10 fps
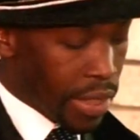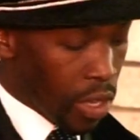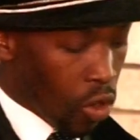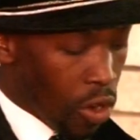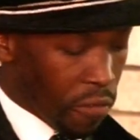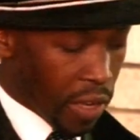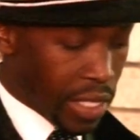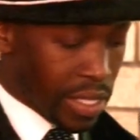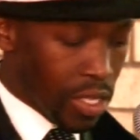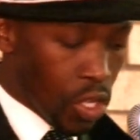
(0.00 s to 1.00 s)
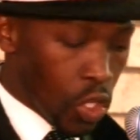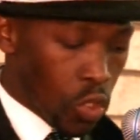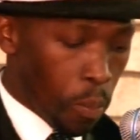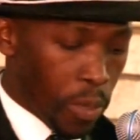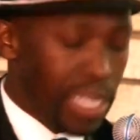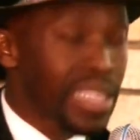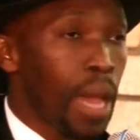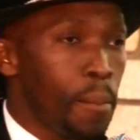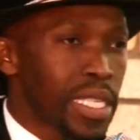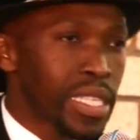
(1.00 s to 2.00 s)
convex to bring their
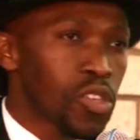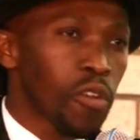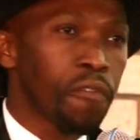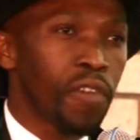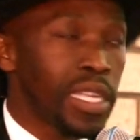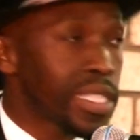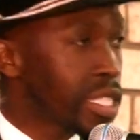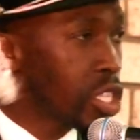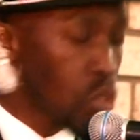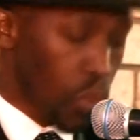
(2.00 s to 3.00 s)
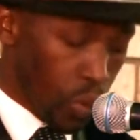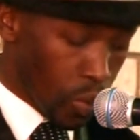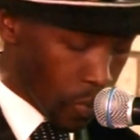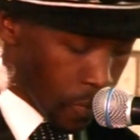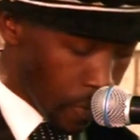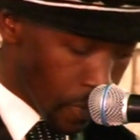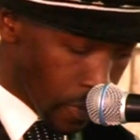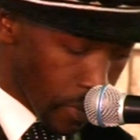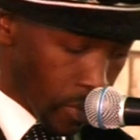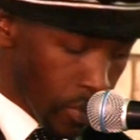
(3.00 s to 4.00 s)
message of felicity to you.
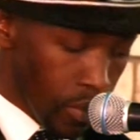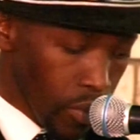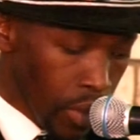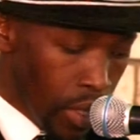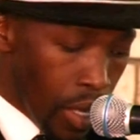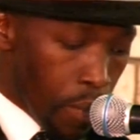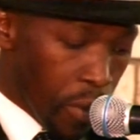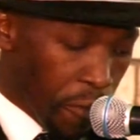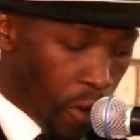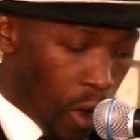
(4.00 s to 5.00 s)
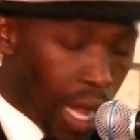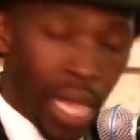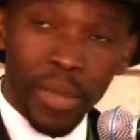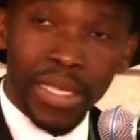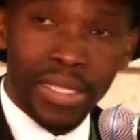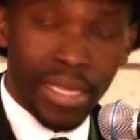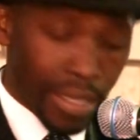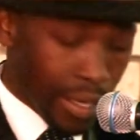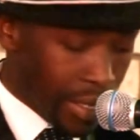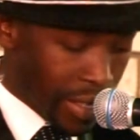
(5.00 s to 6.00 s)
Before I may say
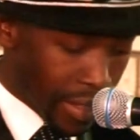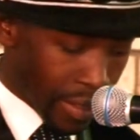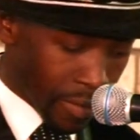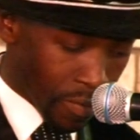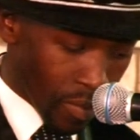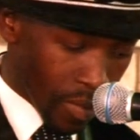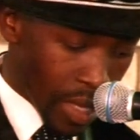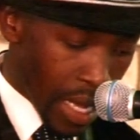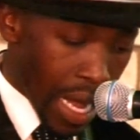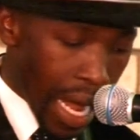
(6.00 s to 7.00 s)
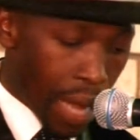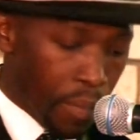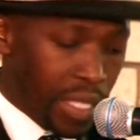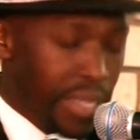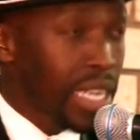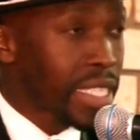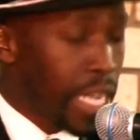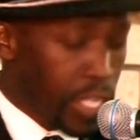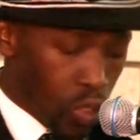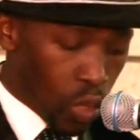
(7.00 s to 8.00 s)
anything, I am instructed
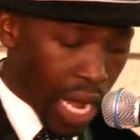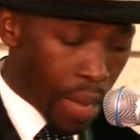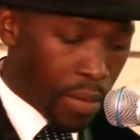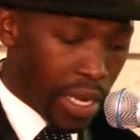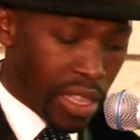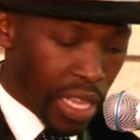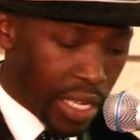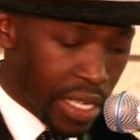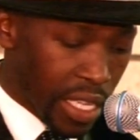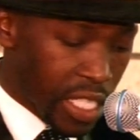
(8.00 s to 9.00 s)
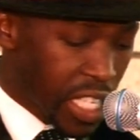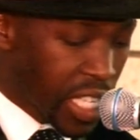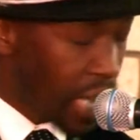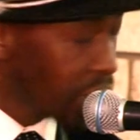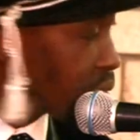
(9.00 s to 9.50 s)
to come and thank the teachers